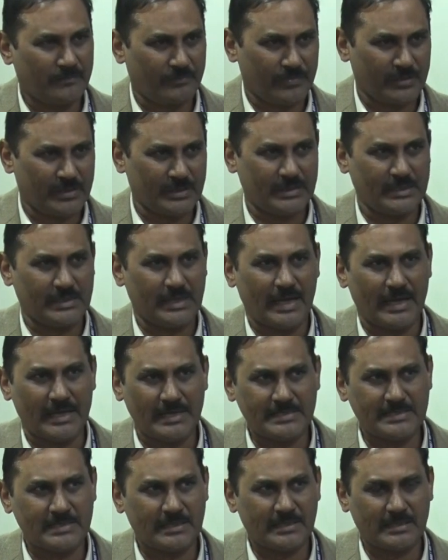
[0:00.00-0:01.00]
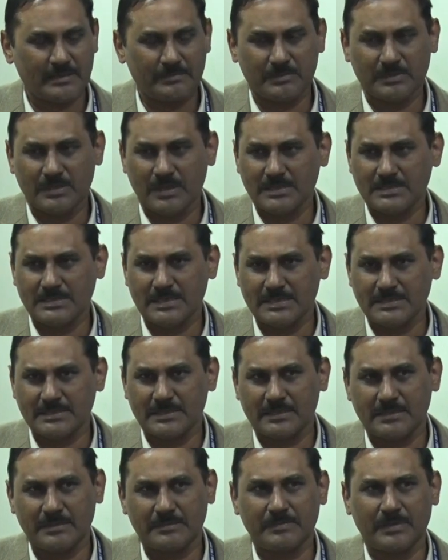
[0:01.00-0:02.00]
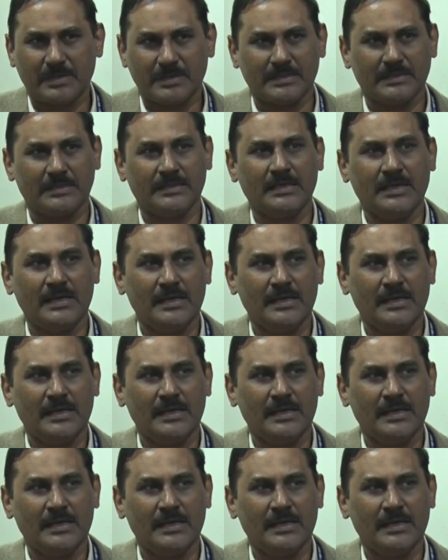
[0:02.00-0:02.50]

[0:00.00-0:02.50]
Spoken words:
the eye checkup, gross eye checkup, and the